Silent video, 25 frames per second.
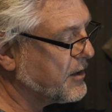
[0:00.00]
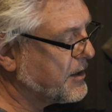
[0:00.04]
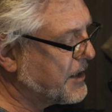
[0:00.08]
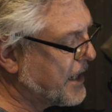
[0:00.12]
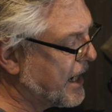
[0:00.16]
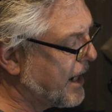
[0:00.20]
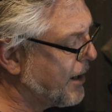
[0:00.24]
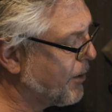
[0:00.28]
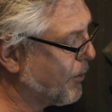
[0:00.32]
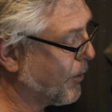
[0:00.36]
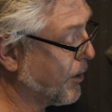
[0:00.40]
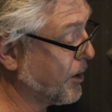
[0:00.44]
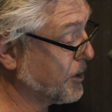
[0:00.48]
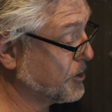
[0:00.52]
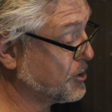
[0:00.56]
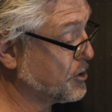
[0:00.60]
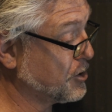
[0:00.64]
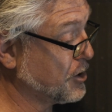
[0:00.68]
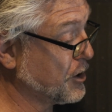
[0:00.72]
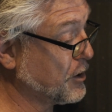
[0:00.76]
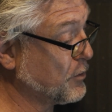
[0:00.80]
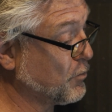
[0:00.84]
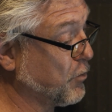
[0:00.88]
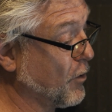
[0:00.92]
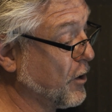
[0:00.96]
"Now I
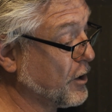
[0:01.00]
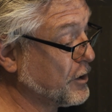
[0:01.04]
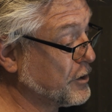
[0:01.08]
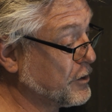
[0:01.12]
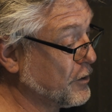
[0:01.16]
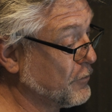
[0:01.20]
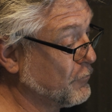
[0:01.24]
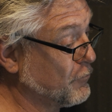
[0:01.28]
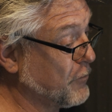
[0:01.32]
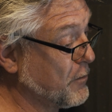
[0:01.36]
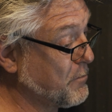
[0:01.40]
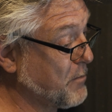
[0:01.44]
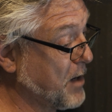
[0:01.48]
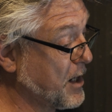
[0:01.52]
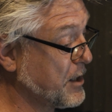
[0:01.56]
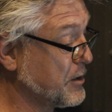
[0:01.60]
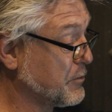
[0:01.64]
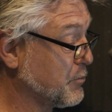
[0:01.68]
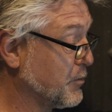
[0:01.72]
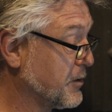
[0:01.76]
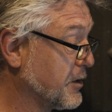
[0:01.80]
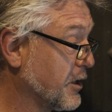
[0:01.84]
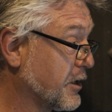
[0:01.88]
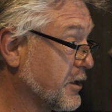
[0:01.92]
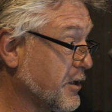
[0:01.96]
see why you
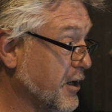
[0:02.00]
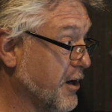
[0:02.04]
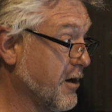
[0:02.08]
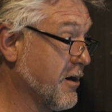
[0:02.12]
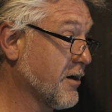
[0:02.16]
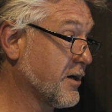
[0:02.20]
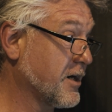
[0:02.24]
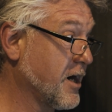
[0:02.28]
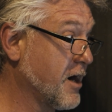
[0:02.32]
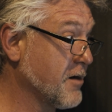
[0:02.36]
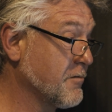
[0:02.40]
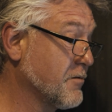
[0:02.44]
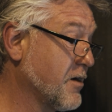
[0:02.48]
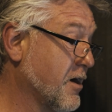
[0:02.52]
remained with the cargo